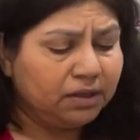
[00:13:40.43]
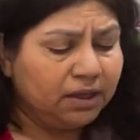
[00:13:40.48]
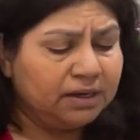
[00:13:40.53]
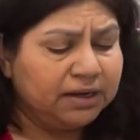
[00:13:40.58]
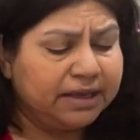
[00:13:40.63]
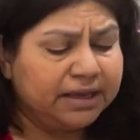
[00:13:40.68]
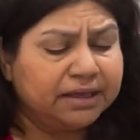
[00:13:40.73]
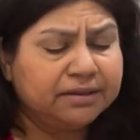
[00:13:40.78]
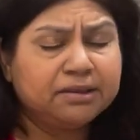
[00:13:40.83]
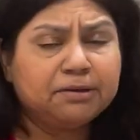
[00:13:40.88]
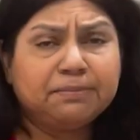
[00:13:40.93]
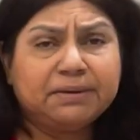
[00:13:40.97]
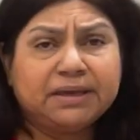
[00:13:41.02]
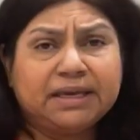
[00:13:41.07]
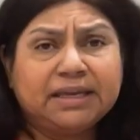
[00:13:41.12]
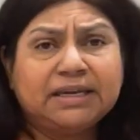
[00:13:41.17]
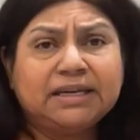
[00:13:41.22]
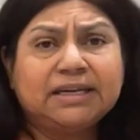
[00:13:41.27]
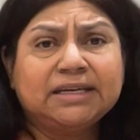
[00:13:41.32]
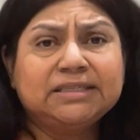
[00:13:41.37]
like in the
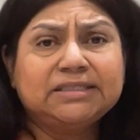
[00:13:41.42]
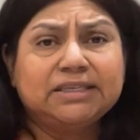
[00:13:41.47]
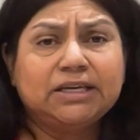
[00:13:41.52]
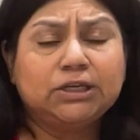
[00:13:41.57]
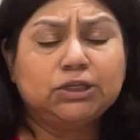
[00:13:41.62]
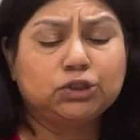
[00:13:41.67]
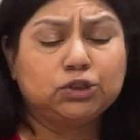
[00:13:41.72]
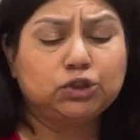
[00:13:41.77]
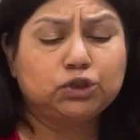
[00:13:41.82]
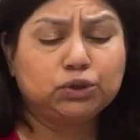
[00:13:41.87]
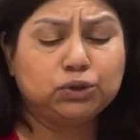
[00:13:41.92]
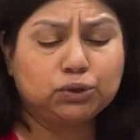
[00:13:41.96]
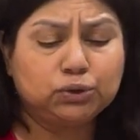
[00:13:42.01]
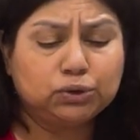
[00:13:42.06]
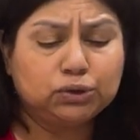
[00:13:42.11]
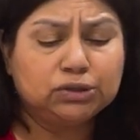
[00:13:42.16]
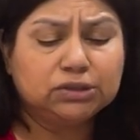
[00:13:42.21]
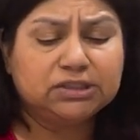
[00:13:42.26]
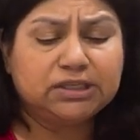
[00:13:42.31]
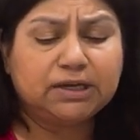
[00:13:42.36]
beginning I say 2
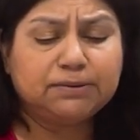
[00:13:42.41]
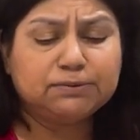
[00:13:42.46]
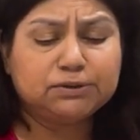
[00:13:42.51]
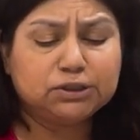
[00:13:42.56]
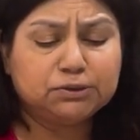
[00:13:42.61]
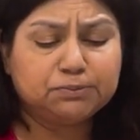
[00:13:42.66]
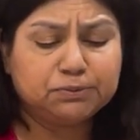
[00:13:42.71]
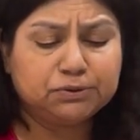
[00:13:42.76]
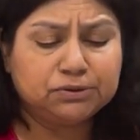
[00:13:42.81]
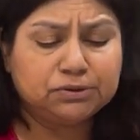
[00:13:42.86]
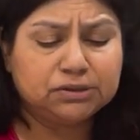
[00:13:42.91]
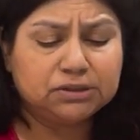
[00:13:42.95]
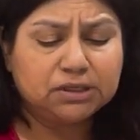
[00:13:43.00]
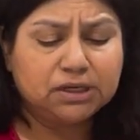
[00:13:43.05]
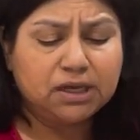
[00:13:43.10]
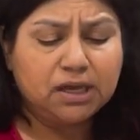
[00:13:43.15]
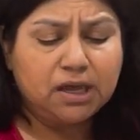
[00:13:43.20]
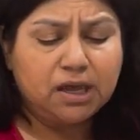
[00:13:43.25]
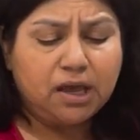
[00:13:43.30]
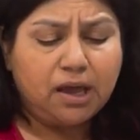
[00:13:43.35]
tablespoons,
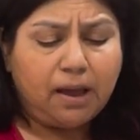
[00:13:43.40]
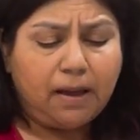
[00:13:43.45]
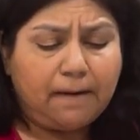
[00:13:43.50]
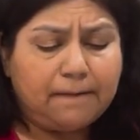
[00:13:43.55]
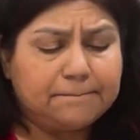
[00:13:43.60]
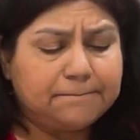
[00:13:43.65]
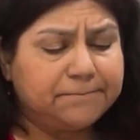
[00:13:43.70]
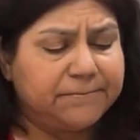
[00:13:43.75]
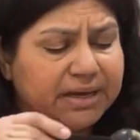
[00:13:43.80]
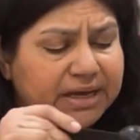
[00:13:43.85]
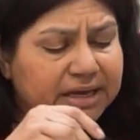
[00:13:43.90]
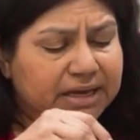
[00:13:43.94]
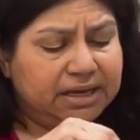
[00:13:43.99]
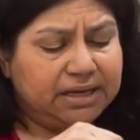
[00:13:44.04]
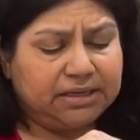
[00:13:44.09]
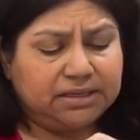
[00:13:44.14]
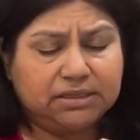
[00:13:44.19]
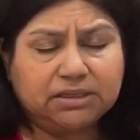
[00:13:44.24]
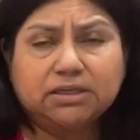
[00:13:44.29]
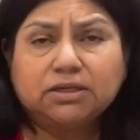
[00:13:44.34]

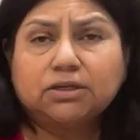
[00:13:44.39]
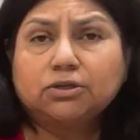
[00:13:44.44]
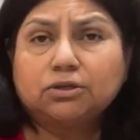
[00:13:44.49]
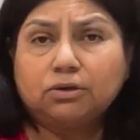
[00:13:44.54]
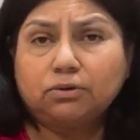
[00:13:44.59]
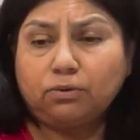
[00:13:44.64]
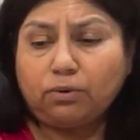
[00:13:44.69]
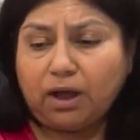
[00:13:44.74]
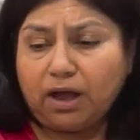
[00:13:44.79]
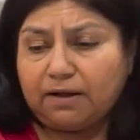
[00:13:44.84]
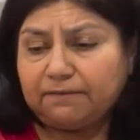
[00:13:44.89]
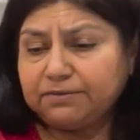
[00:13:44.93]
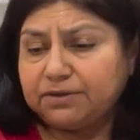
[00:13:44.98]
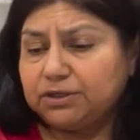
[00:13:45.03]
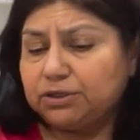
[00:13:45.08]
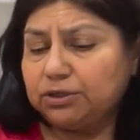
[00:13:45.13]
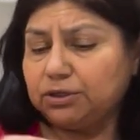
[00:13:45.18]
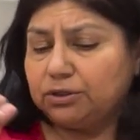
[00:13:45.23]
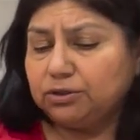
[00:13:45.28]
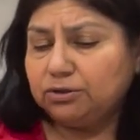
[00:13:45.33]
but
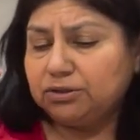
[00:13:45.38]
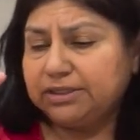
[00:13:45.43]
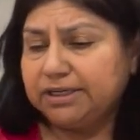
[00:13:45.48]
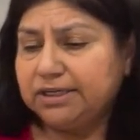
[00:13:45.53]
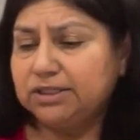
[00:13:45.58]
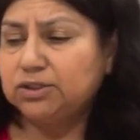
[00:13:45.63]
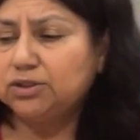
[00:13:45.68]
after you taste